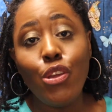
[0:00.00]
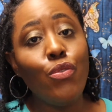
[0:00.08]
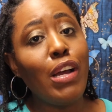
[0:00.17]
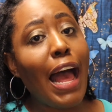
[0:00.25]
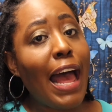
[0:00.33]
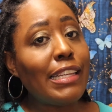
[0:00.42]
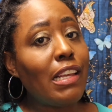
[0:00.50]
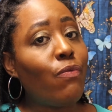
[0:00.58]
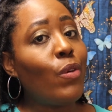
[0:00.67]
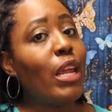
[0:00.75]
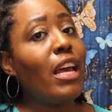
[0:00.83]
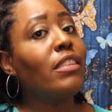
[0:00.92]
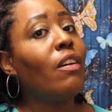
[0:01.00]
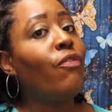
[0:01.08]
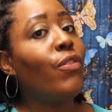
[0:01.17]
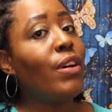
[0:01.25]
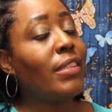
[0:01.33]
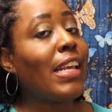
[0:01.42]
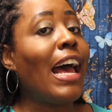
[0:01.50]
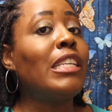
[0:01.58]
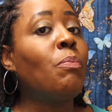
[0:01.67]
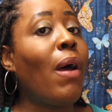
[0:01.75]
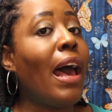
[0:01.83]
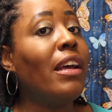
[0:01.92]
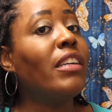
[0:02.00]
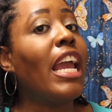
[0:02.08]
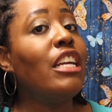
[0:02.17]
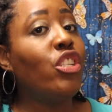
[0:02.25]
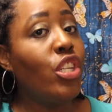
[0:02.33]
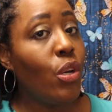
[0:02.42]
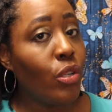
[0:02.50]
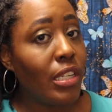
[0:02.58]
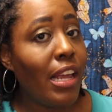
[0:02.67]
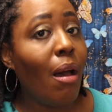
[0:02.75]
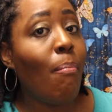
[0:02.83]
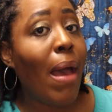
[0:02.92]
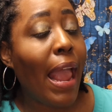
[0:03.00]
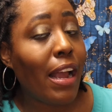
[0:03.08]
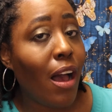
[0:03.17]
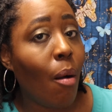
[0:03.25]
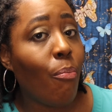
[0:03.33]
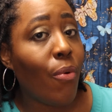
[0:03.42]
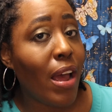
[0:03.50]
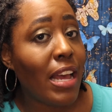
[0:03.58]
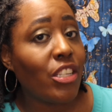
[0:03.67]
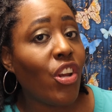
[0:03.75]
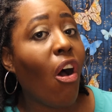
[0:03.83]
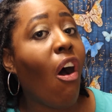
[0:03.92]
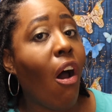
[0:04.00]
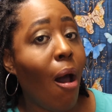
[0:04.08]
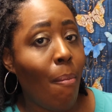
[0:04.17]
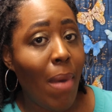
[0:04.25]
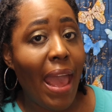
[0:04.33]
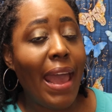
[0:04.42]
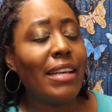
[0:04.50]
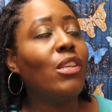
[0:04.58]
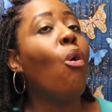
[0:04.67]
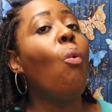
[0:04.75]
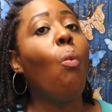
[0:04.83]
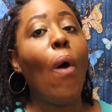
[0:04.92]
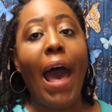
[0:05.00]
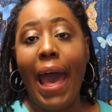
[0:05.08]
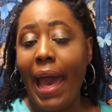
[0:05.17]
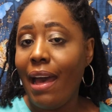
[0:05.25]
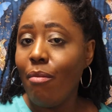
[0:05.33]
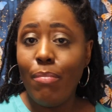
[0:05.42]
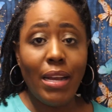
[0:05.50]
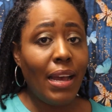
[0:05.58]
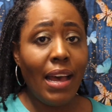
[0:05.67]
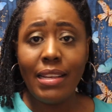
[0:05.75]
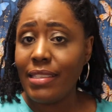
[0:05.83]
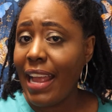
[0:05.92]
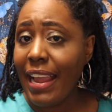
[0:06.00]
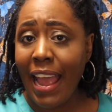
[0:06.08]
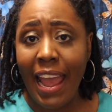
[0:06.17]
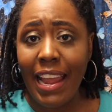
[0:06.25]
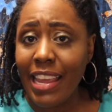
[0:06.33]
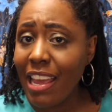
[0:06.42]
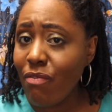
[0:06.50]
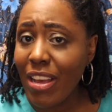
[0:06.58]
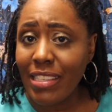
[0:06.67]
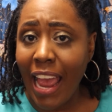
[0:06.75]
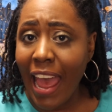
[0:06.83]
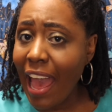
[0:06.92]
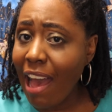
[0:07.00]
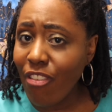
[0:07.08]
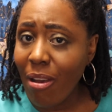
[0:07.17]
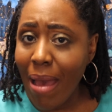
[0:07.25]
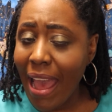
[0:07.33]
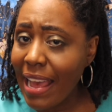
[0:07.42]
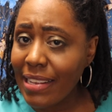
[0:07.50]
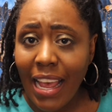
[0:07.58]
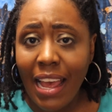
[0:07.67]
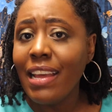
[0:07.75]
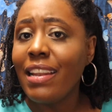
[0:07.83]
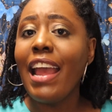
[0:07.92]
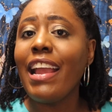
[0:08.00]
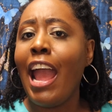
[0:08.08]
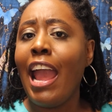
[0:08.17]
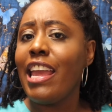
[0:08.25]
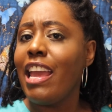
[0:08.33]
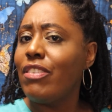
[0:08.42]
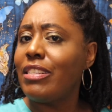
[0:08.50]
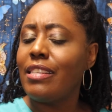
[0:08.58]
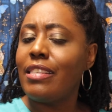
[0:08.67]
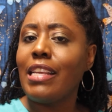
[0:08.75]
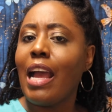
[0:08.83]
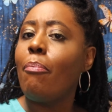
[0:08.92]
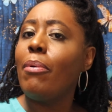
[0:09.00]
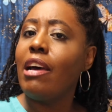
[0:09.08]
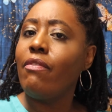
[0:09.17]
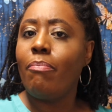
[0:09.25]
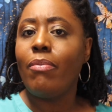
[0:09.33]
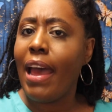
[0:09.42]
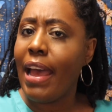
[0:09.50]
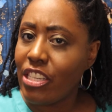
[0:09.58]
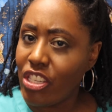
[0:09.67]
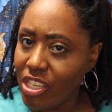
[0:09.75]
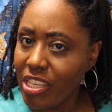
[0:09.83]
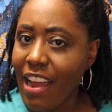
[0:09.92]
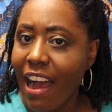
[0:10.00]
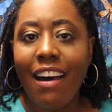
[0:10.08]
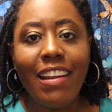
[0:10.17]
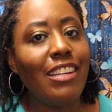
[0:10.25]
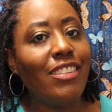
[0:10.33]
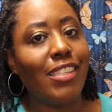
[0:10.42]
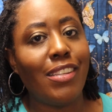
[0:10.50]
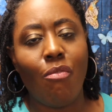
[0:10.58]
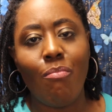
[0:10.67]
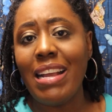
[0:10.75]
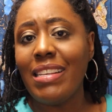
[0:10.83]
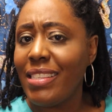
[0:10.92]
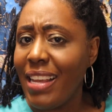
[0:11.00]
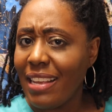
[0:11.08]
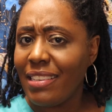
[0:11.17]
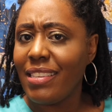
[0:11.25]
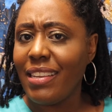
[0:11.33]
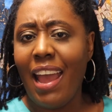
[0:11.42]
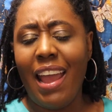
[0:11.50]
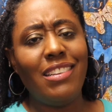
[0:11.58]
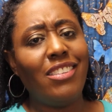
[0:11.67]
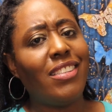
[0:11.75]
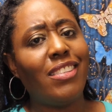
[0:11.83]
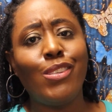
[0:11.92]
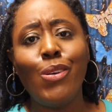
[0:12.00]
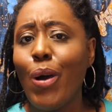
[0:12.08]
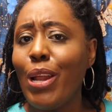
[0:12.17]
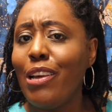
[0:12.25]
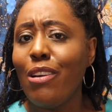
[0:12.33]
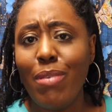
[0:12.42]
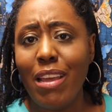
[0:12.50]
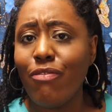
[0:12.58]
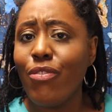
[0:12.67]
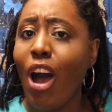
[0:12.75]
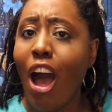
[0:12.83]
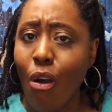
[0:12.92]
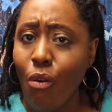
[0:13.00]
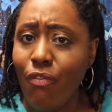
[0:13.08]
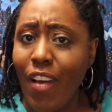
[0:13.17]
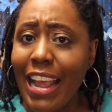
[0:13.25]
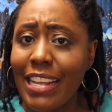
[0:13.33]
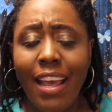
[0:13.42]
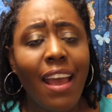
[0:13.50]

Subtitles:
You guys, if it is a full-size product, it's usually a makeup brush or a mask. Why? Because they can't give us half a mask. They can't give us a sample of a brush. Y'all, that just don't make sense. Can't just do a little bit for a whole face.